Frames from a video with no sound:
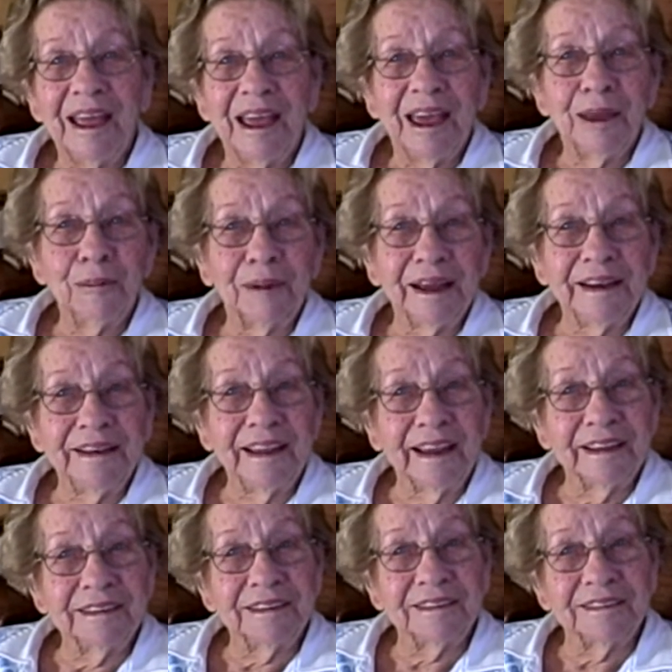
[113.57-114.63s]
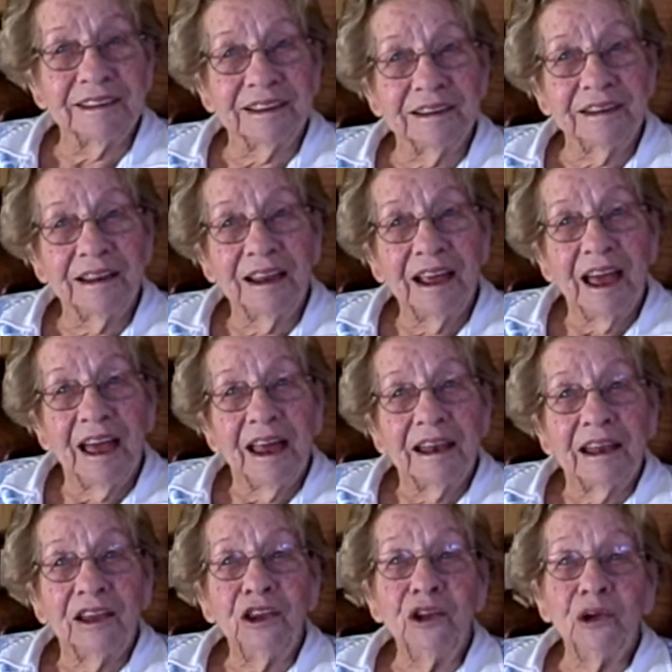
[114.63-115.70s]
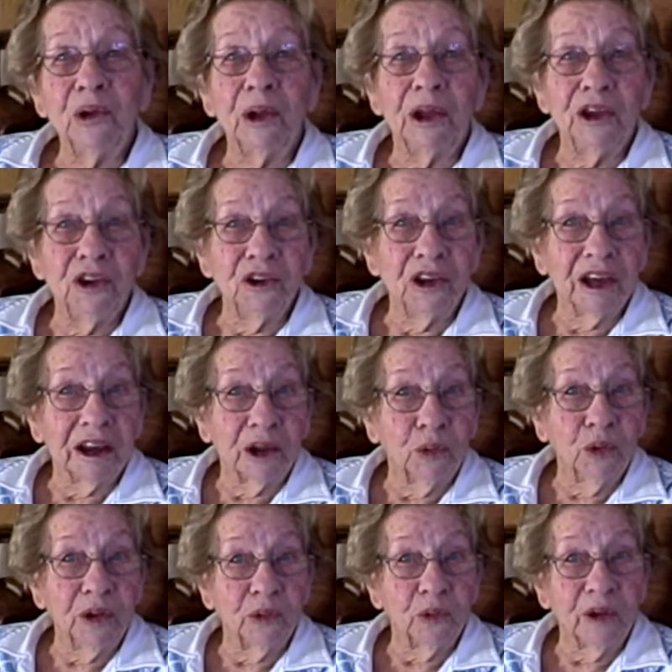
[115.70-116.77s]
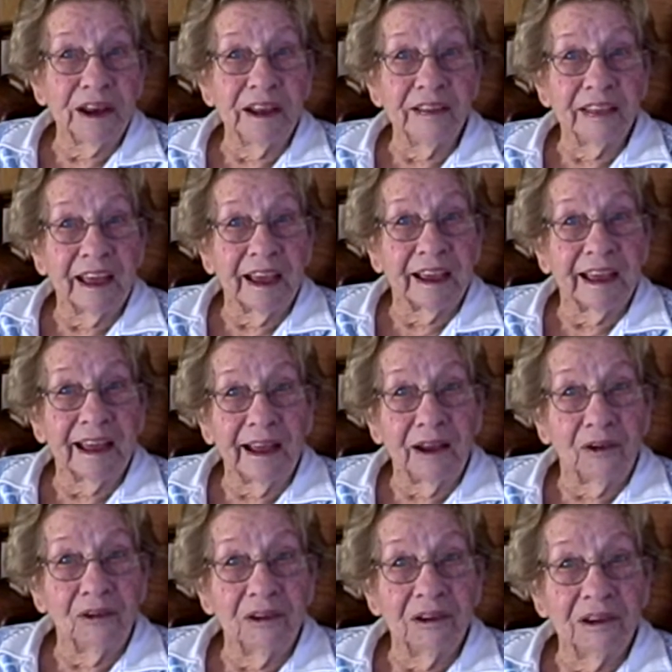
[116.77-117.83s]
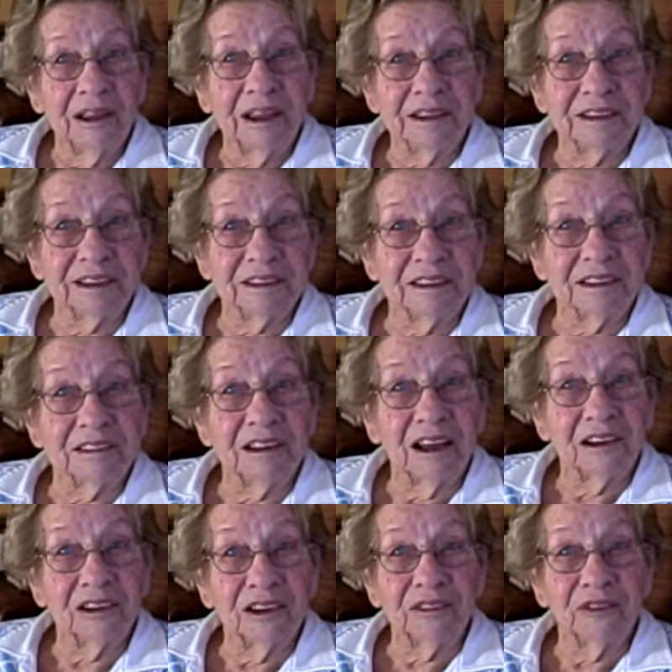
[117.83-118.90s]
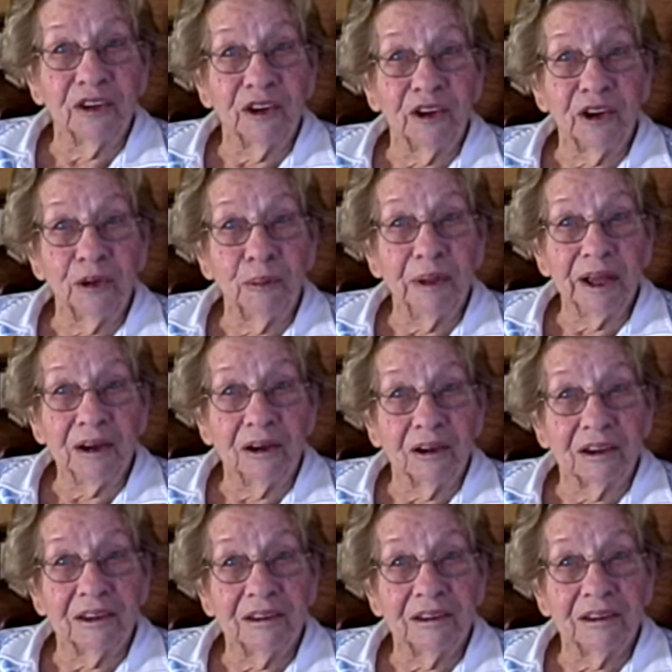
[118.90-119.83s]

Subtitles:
And my dad said, you got to quit running that cow. He says it's not good for her milk.